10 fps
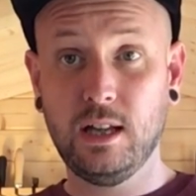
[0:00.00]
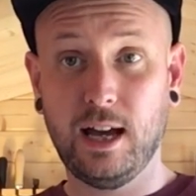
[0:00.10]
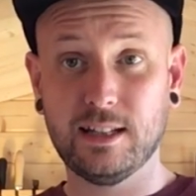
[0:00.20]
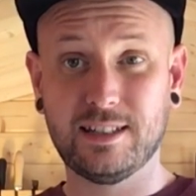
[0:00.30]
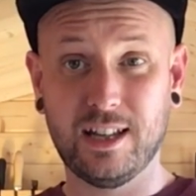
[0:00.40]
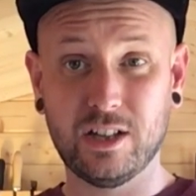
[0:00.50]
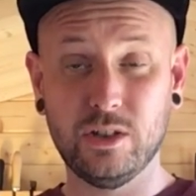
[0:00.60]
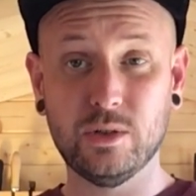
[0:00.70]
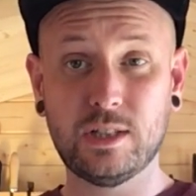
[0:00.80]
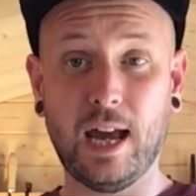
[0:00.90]
And as I say, you can
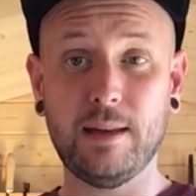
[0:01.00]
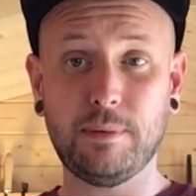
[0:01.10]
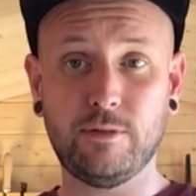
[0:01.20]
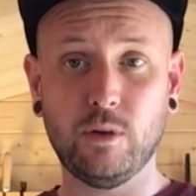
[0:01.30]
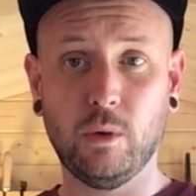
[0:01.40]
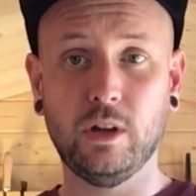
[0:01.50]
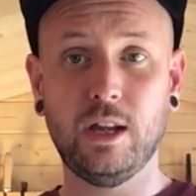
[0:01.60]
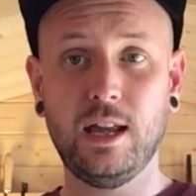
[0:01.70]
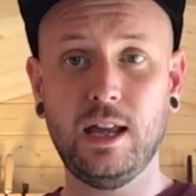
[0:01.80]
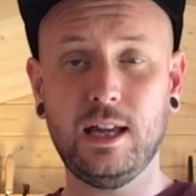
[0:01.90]
use tape if you want,
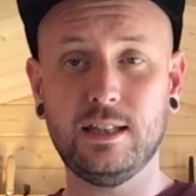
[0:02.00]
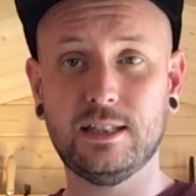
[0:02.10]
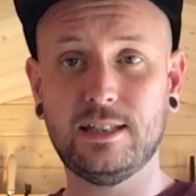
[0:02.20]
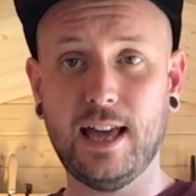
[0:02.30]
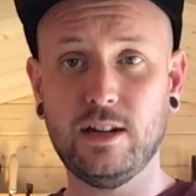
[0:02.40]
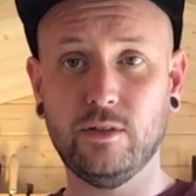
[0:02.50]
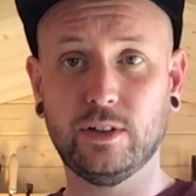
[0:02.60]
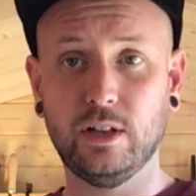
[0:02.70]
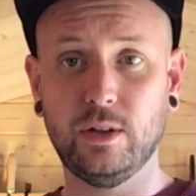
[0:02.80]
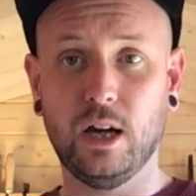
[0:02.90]
instead of a
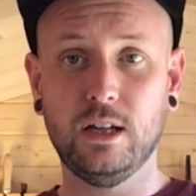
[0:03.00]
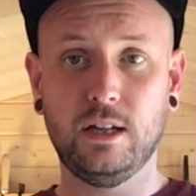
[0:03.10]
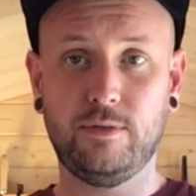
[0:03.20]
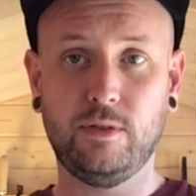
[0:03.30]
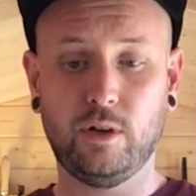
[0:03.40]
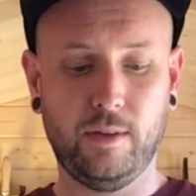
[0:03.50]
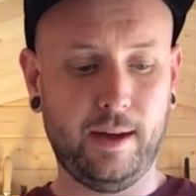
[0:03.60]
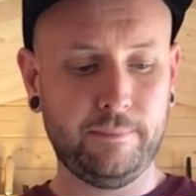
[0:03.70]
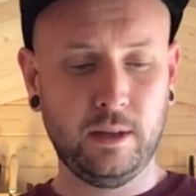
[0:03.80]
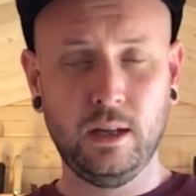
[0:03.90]
glue gun, if you've got
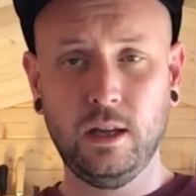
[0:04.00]
that.